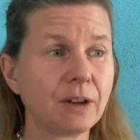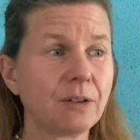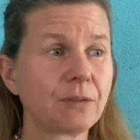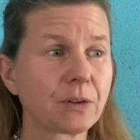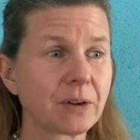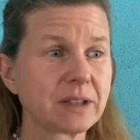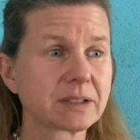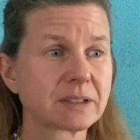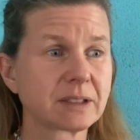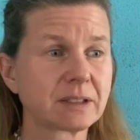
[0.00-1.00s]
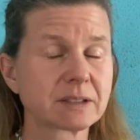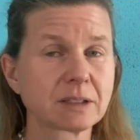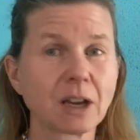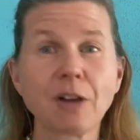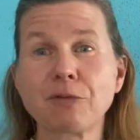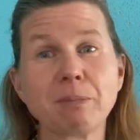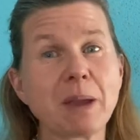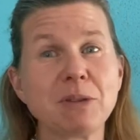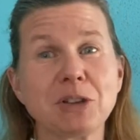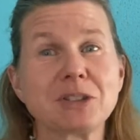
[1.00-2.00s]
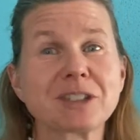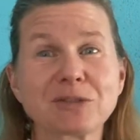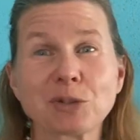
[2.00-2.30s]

For instance, maybe you just